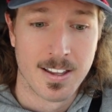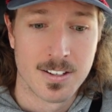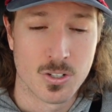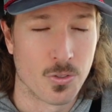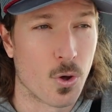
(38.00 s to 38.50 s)

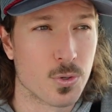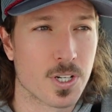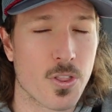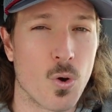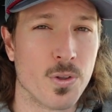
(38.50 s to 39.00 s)
So those
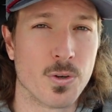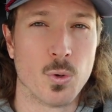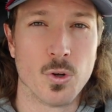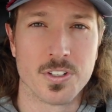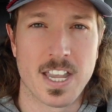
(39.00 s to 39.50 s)
are the only
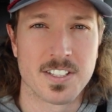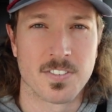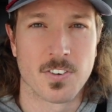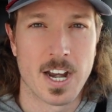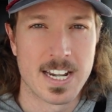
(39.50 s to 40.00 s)
rules as
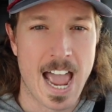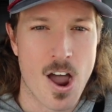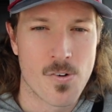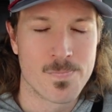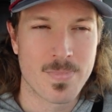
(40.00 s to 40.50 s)
of right
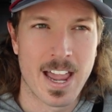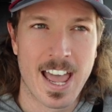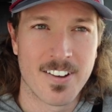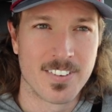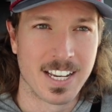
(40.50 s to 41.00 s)
now. I
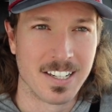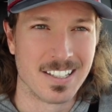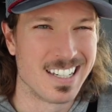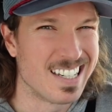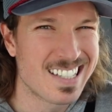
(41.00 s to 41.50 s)
have a
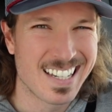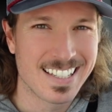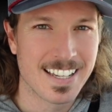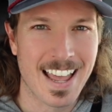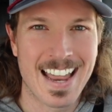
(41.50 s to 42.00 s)

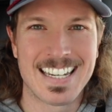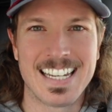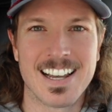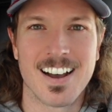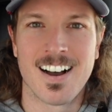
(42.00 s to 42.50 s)
decent
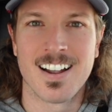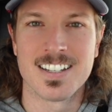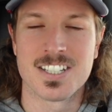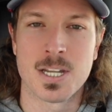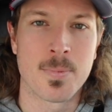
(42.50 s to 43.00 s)
idea
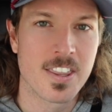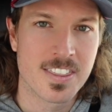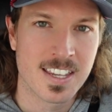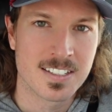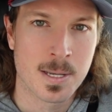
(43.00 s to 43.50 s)
on some of the
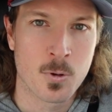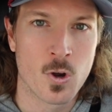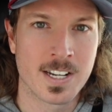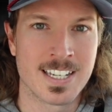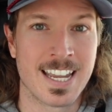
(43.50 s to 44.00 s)
things I'm
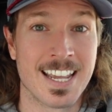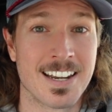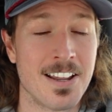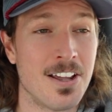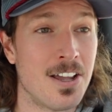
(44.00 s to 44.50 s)
going to
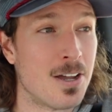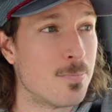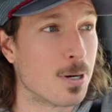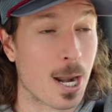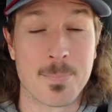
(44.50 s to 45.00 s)
get,
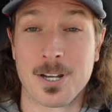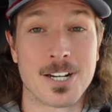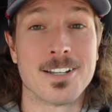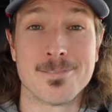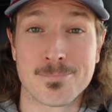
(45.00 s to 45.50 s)
but I'm
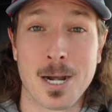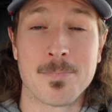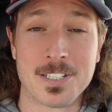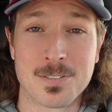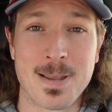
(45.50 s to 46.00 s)
gonna
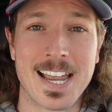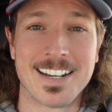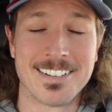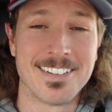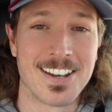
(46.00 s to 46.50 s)
probably
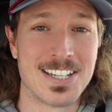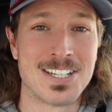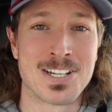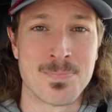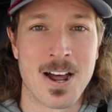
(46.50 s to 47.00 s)
spend a
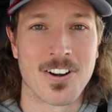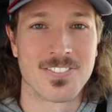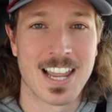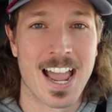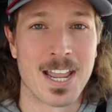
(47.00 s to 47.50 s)
decent amount of
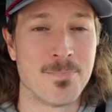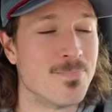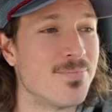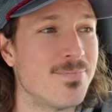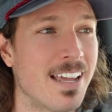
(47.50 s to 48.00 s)

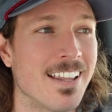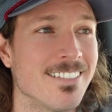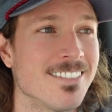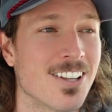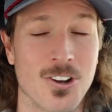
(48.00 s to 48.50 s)
time
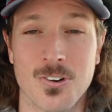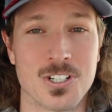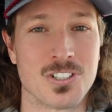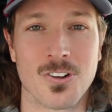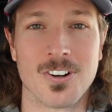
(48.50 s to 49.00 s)
in the
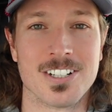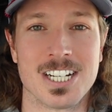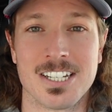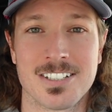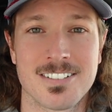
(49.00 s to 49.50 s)
grocery store
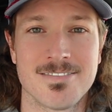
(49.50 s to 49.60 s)
just